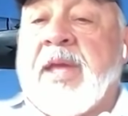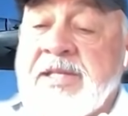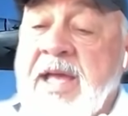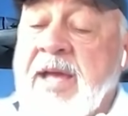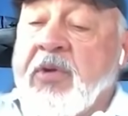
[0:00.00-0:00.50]

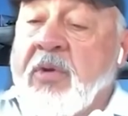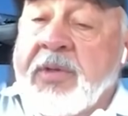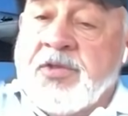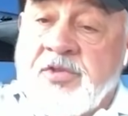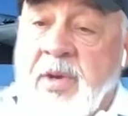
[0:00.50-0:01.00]
as I'm
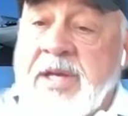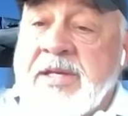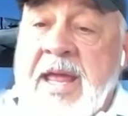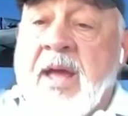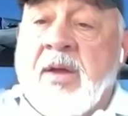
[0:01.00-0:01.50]
going
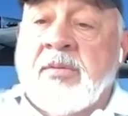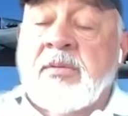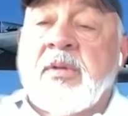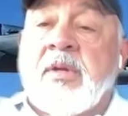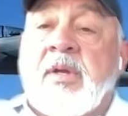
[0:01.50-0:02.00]
straight down,
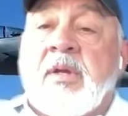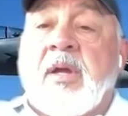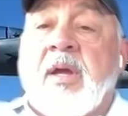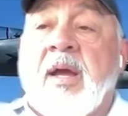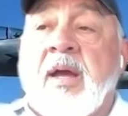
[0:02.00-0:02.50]

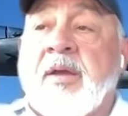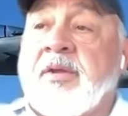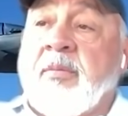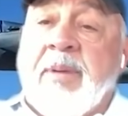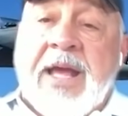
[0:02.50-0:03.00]
uh,
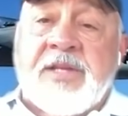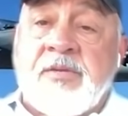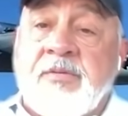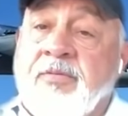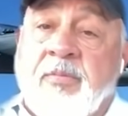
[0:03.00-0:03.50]
you know,
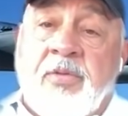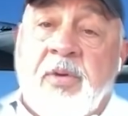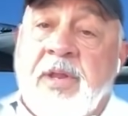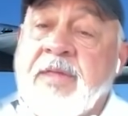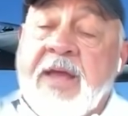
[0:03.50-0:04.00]
passing from
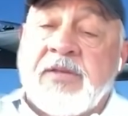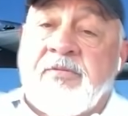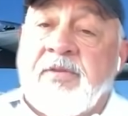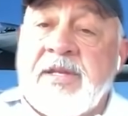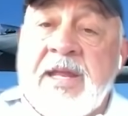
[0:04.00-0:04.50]
thirty
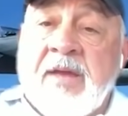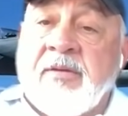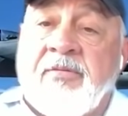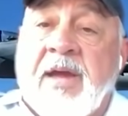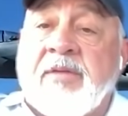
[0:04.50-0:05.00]
thousand feet down
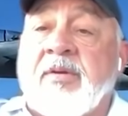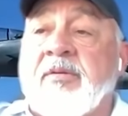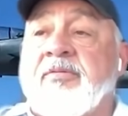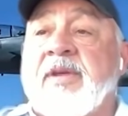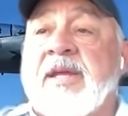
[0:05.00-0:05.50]
to five
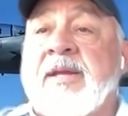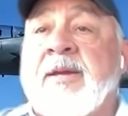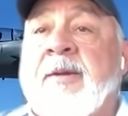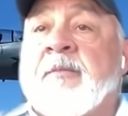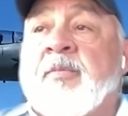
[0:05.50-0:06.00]
hundred feet,
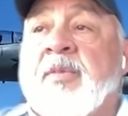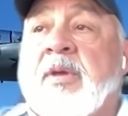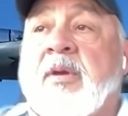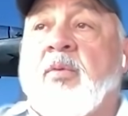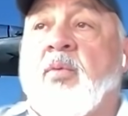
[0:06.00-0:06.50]

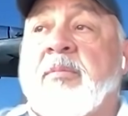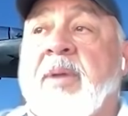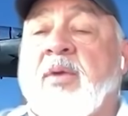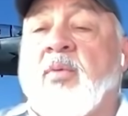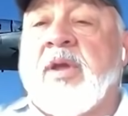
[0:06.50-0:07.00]
when
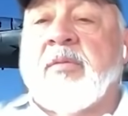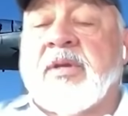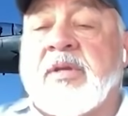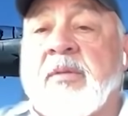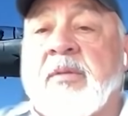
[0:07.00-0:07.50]
my
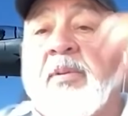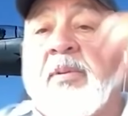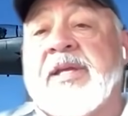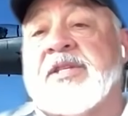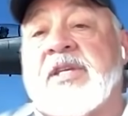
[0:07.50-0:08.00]
wingman
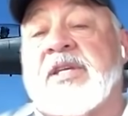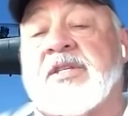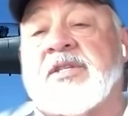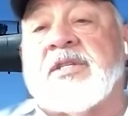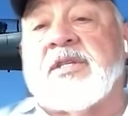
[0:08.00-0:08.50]
completes
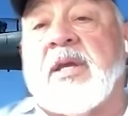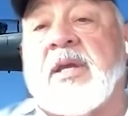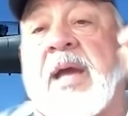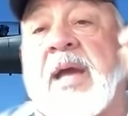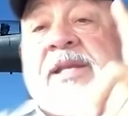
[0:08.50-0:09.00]
his
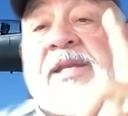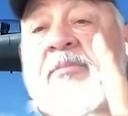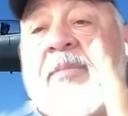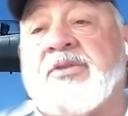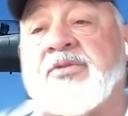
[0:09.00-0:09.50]
I
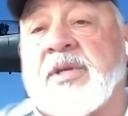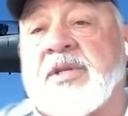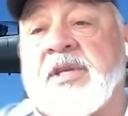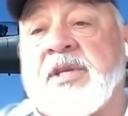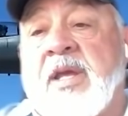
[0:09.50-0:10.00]
D
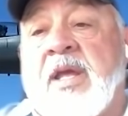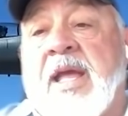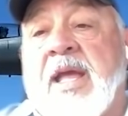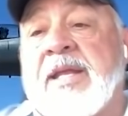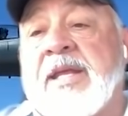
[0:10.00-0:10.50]
matrix
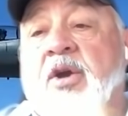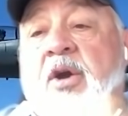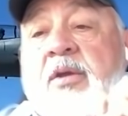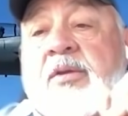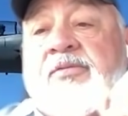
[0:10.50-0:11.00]
and he
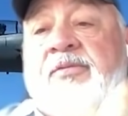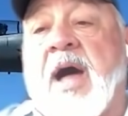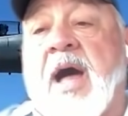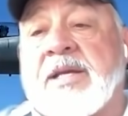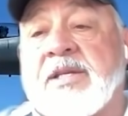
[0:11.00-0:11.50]
calls
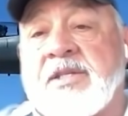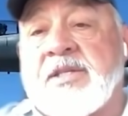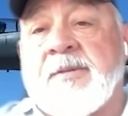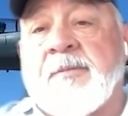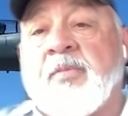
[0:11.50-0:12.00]

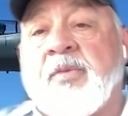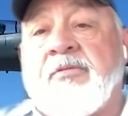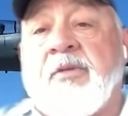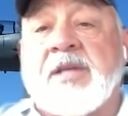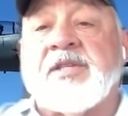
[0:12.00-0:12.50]
Fox,
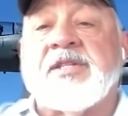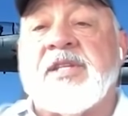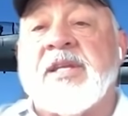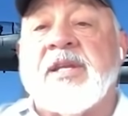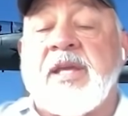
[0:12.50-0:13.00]
Fox is
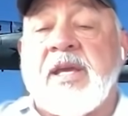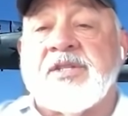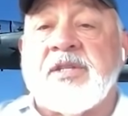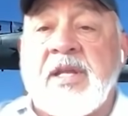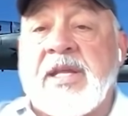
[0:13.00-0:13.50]
the
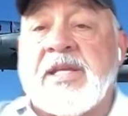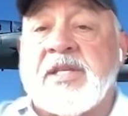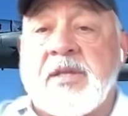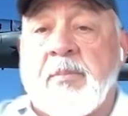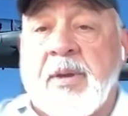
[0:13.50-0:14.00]
indication that he's
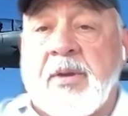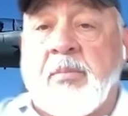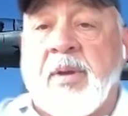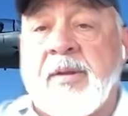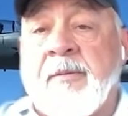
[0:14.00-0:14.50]
hit the pickle
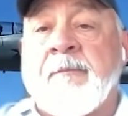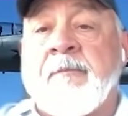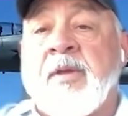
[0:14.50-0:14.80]
button.